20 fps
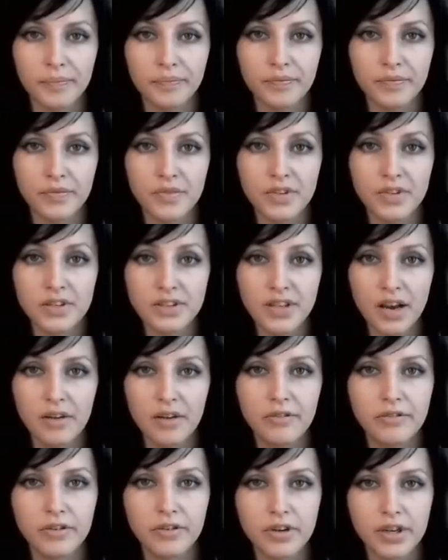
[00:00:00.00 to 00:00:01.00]
the
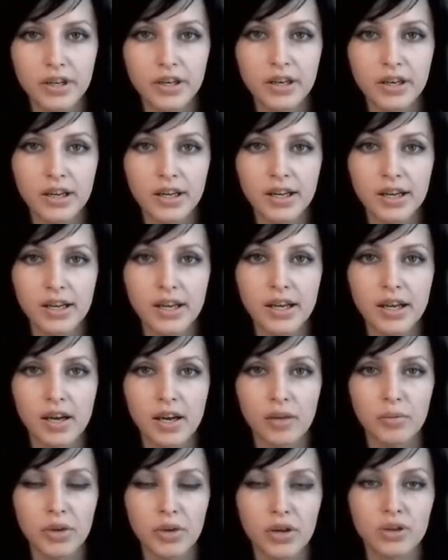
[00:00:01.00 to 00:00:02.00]
suffering,
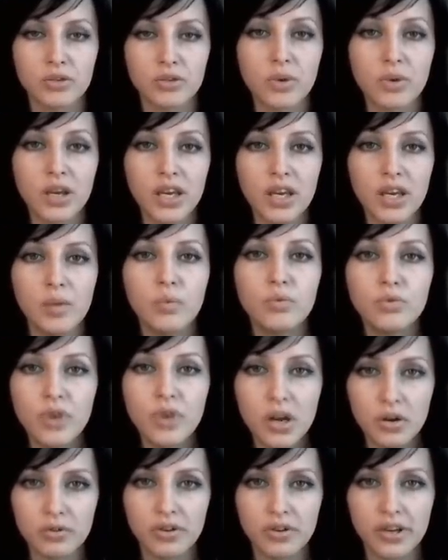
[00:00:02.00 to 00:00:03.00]
because we keep
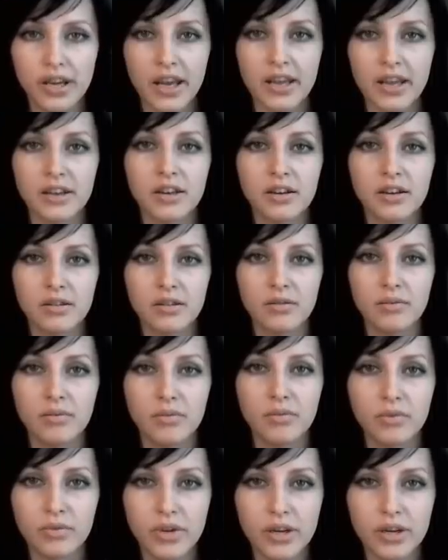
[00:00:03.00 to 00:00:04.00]
recreating
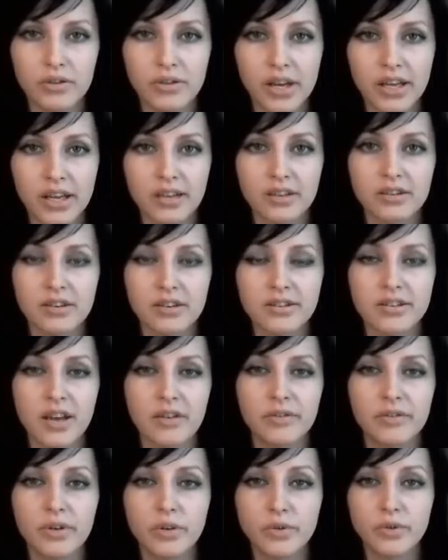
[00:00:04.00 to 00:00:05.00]
the
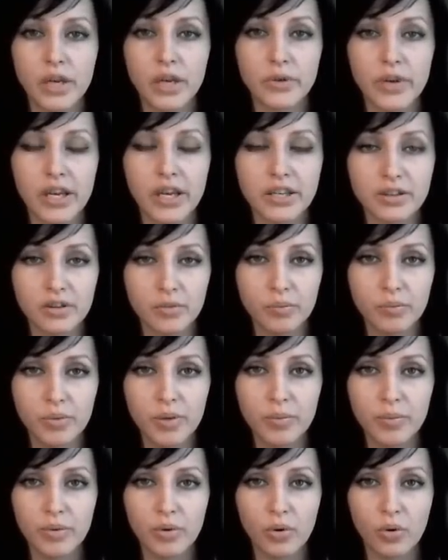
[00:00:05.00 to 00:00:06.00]
suffering, recreating the
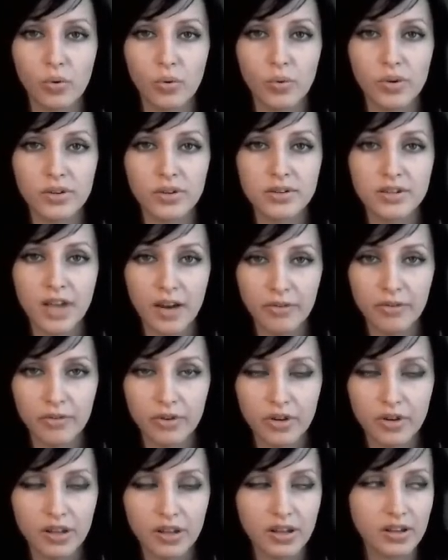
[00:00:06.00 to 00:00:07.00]
people who will suffer
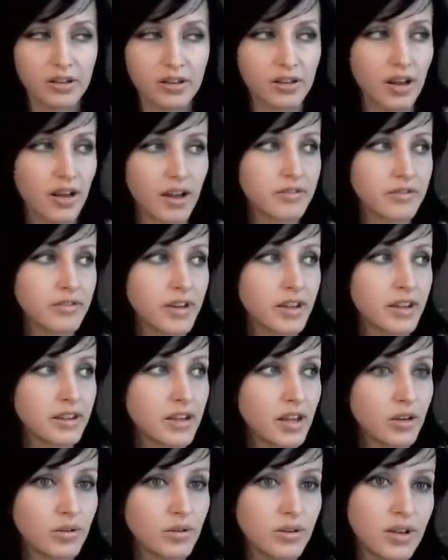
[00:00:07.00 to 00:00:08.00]
in life, and
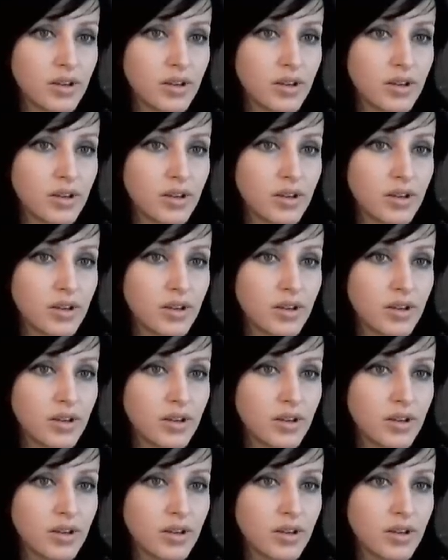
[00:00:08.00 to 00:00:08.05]
then